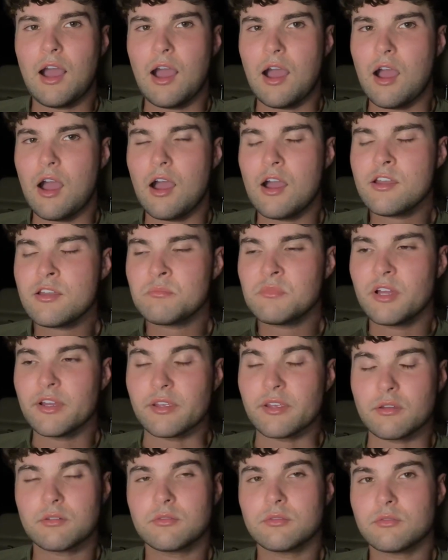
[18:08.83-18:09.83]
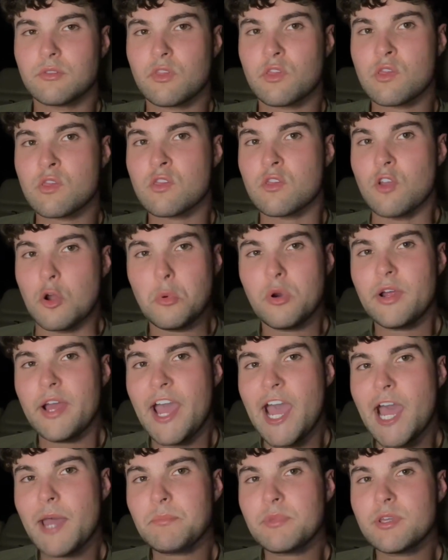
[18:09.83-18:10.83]
I'm like somewhat
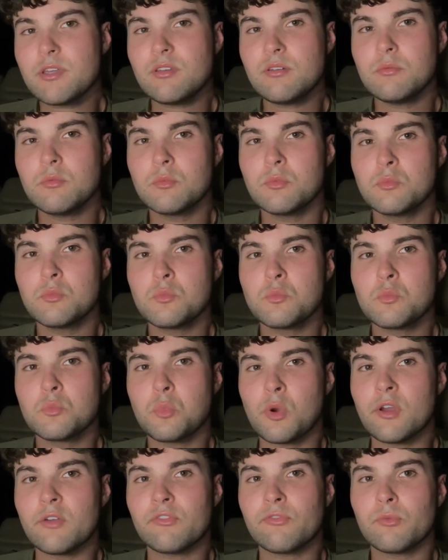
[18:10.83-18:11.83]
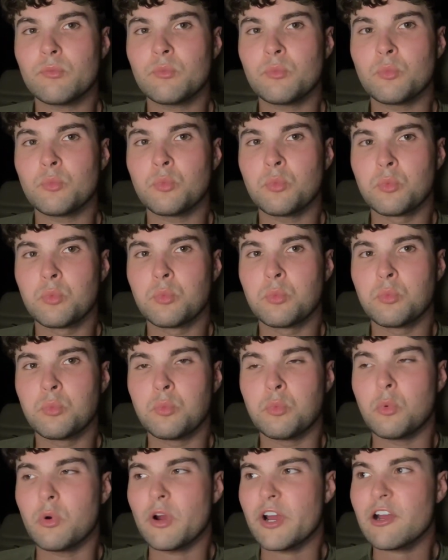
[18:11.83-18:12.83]
happy with
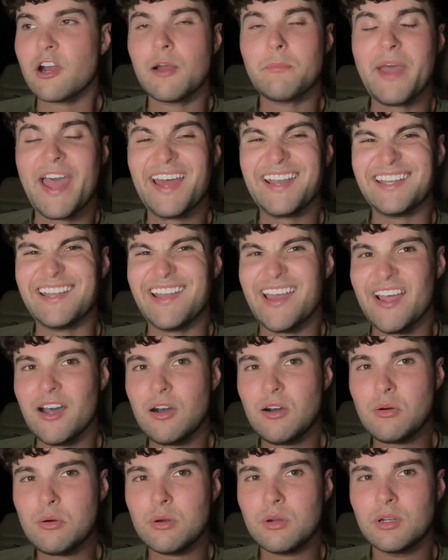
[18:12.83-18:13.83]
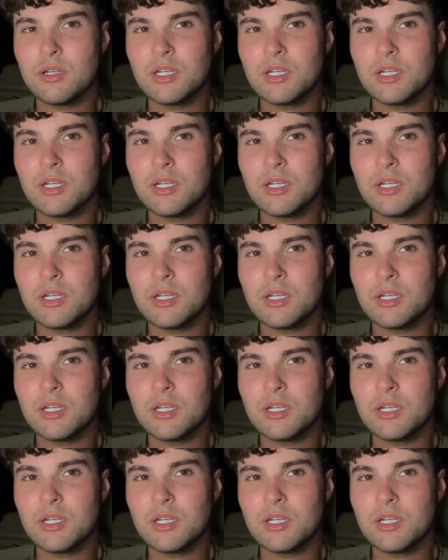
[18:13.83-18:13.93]
where I'm at now